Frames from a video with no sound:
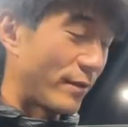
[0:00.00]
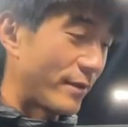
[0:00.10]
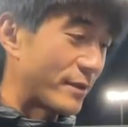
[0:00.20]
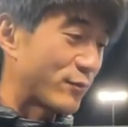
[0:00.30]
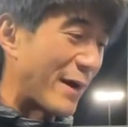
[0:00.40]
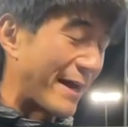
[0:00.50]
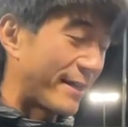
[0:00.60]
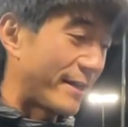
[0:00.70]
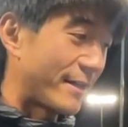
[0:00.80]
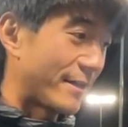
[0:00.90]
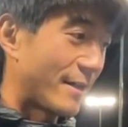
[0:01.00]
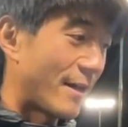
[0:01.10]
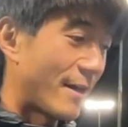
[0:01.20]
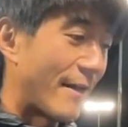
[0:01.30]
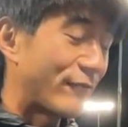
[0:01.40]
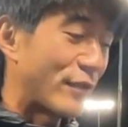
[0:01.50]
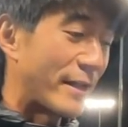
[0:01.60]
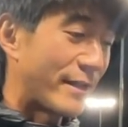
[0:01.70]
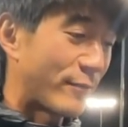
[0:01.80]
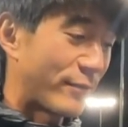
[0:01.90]
this racket, after
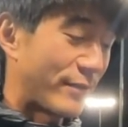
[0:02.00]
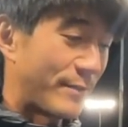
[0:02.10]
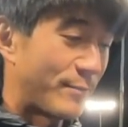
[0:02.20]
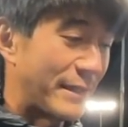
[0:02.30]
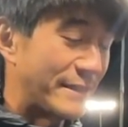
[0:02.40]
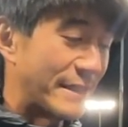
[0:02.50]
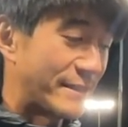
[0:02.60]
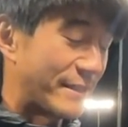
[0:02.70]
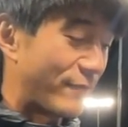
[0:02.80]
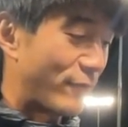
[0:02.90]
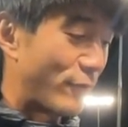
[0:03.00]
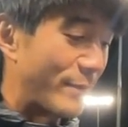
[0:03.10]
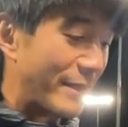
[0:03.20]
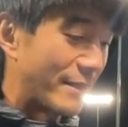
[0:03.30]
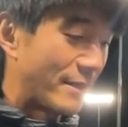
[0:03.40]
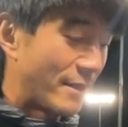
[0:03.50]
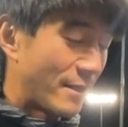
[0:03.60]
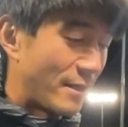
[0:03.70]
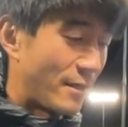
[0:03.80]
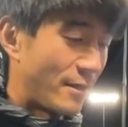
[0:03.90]
hitting with it and play testing it for a bit,
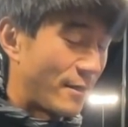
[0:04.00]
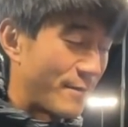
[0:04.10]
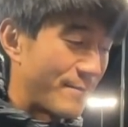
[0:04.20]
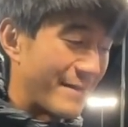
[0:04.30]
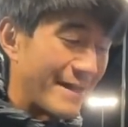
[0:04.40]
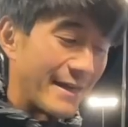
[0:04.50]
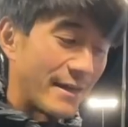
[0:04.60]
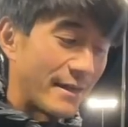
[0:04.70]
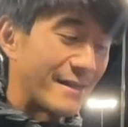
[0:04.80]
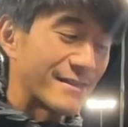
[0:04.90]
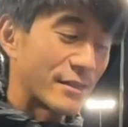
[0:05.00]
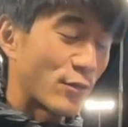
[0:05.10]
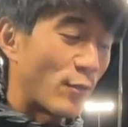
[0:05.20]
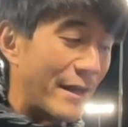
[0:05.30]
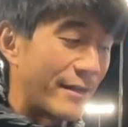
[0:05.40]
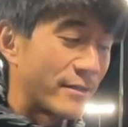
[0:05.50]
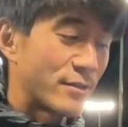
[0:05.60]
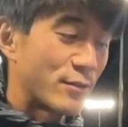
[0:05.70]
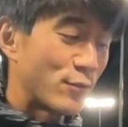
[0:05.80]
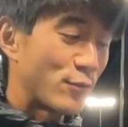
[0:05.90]
it isn't quite
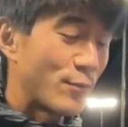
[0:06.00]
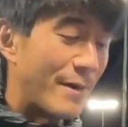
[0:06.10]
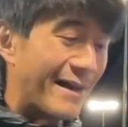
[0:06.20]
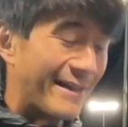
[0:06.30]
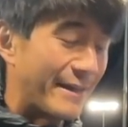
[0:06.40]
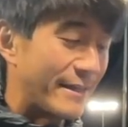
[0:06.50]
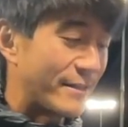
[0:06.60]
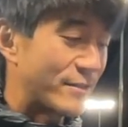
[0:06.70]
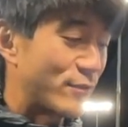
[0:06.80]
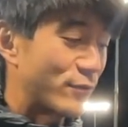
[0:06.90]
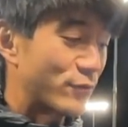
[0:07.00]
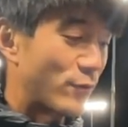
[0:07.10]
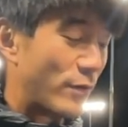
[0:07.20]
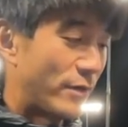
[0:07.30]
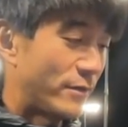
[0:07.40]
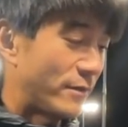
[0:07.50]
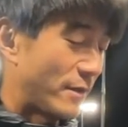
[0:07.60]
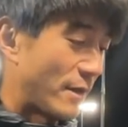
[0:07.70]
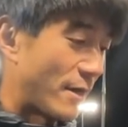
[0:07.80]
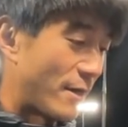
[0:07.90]
to my liking too as well.
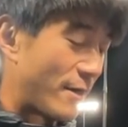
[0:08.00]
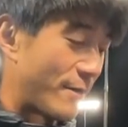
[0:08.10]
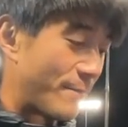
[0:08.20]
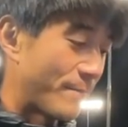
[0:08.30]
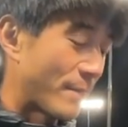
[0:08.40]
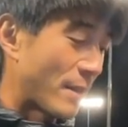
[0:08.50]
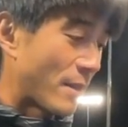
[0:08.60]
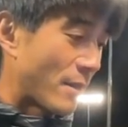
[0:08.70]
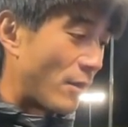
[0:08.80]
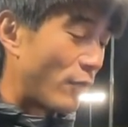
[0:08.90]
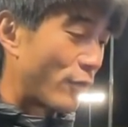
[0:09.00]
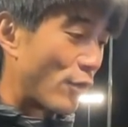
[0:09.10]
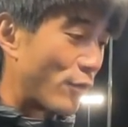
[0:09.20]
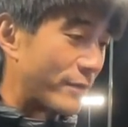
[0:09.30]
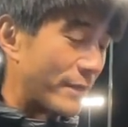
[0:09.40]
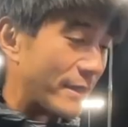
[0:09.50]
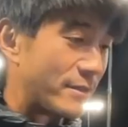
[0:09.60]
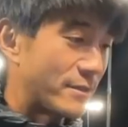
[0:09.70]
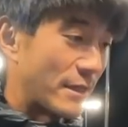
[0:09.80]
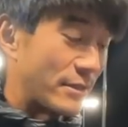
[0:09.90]
Although
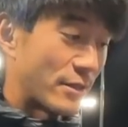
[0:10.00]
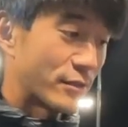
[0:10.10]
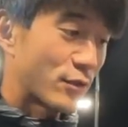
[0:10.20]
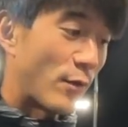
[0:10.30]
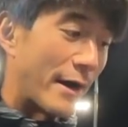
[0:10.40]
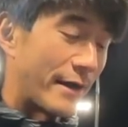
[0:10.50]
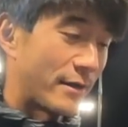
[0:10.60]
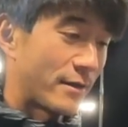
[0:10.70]
it does quite